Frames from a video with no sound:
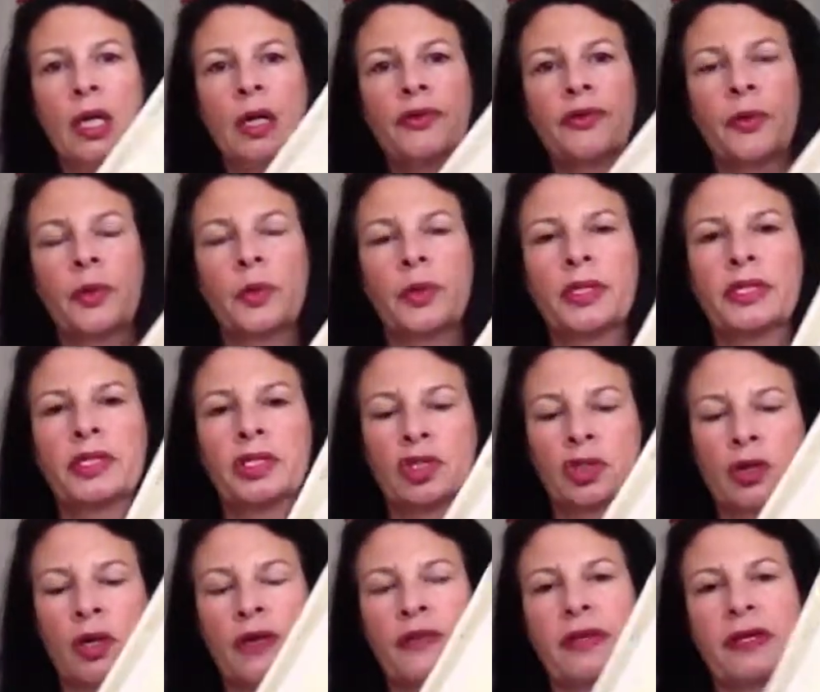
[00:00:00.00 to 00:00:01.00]
So I wanted to
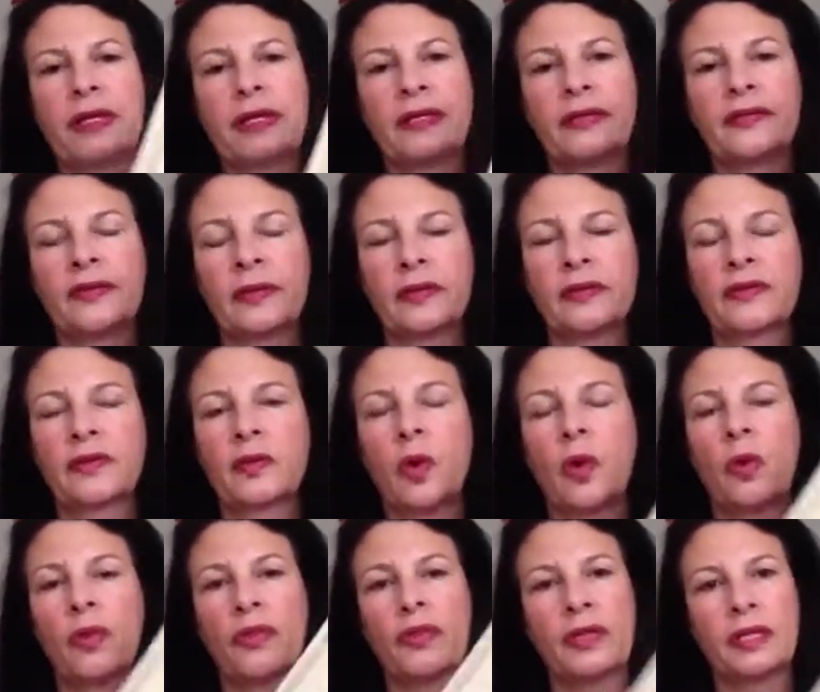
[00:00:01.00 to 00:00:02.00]
try these. I've
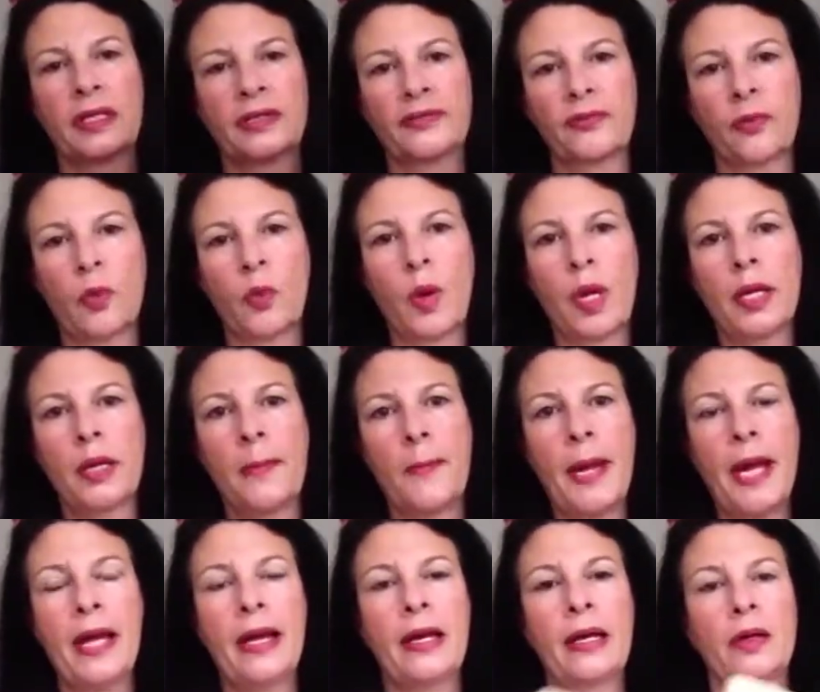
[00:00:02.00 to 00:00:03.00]
got these for
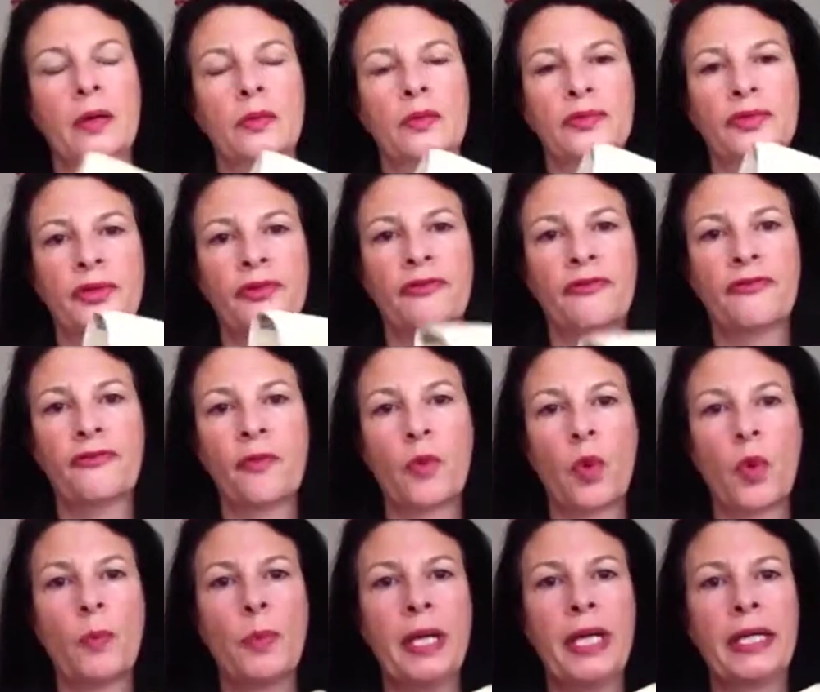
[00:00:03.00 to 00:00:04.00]

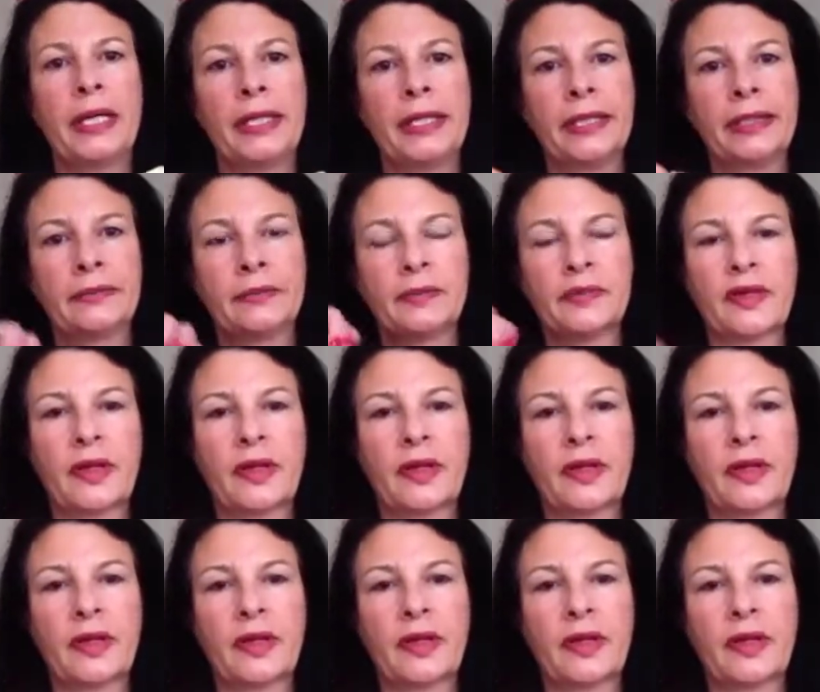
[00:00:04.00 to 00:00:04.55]
£1.04.